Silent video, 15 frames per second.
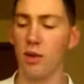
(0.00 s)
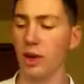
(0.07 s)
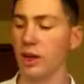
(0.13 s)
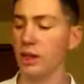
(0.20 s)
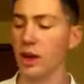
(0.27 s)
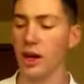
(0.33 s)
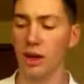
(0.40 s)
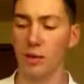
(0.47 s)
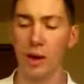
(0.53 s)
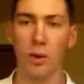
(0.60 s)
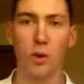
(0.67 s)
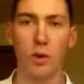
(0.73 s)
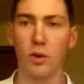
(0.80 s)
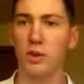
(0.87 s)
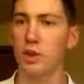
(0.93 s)
We're going to talk about
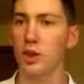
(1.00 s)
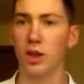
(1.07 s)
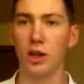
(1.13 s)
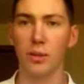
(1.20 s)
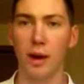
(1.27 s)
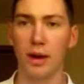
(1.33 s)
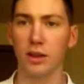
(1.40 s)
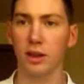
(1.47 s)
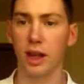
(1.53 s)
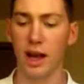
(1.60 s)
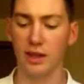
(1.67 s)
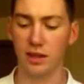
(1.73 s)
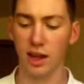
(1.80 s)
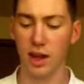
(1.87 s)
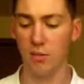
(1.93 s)
what was good about the
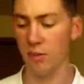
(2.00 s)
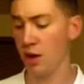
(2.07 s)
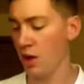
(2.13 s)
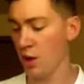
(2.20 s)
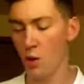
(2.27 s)
last game,